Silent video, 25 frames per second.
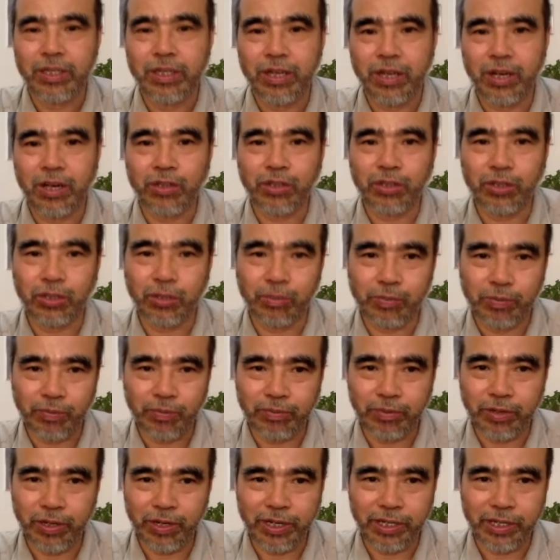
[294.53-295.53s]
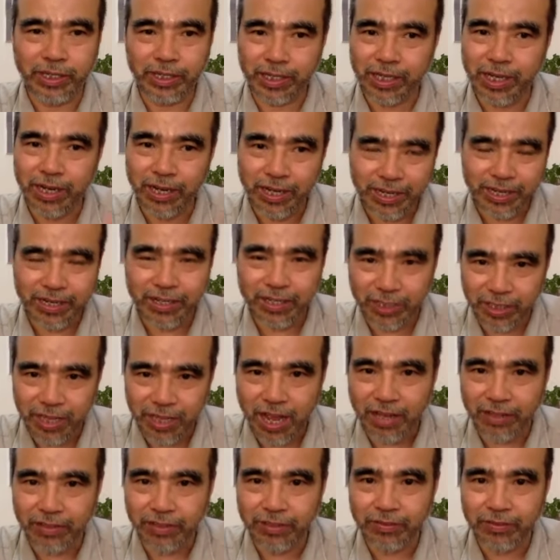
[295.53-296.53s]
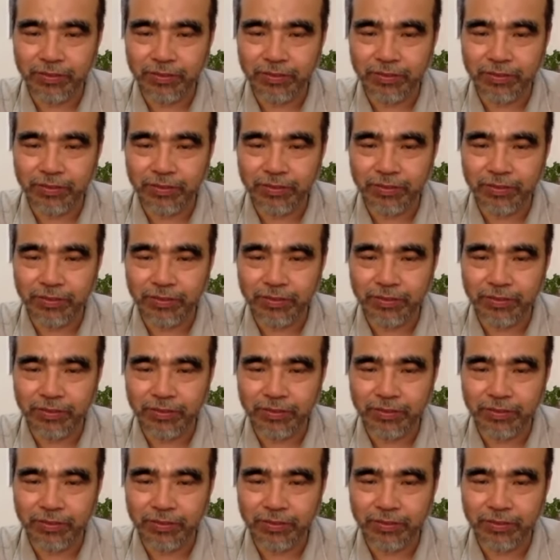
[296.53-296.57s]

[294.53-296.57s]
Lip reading: also clear sound.